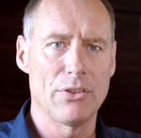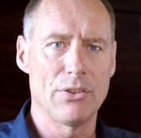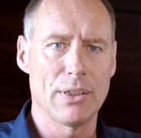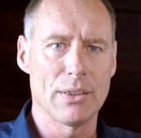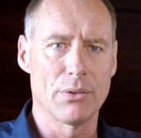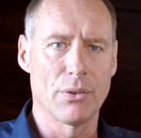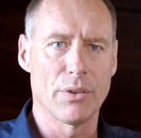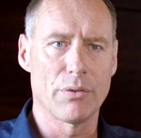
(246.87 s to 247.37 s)

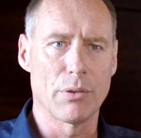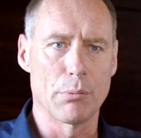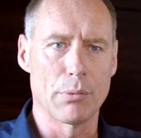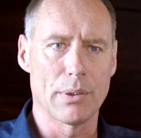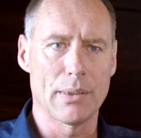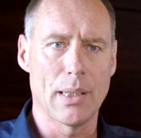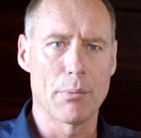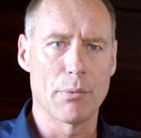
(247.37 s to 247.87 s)
signals from
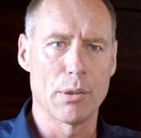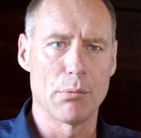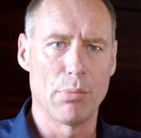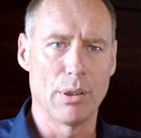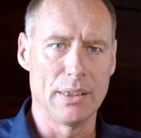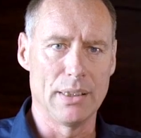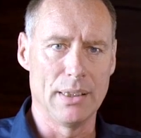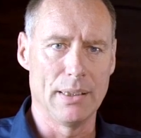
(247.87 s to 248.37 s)
the camera
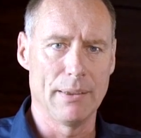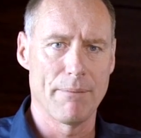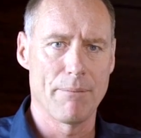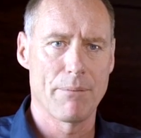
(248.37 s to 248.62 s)
body.